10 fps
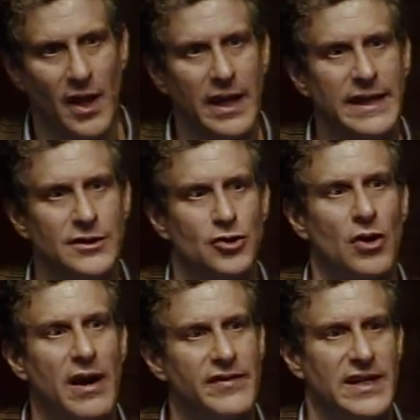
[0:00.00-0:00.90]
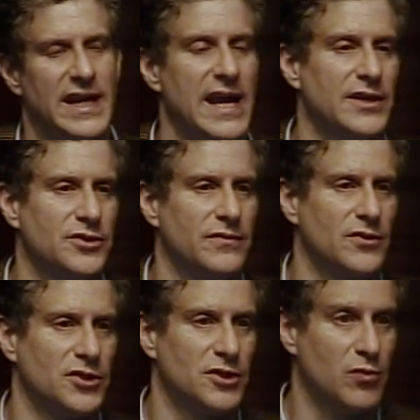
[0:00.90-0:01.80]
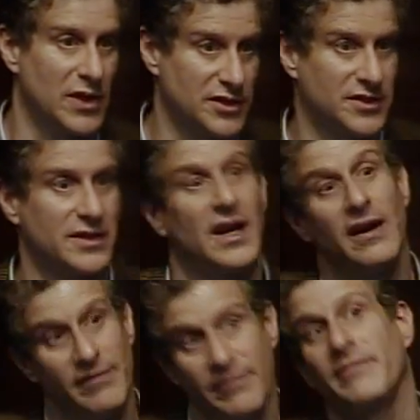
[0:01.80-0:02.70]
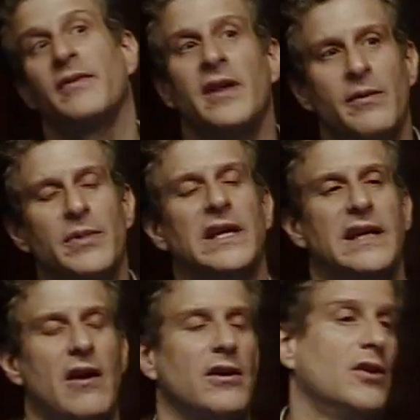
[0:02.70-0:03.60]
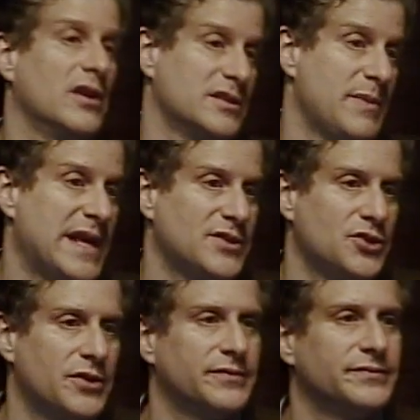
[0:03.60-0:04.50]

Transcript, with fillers: is driving the cancer versus what's kind of being carried along as a passenger.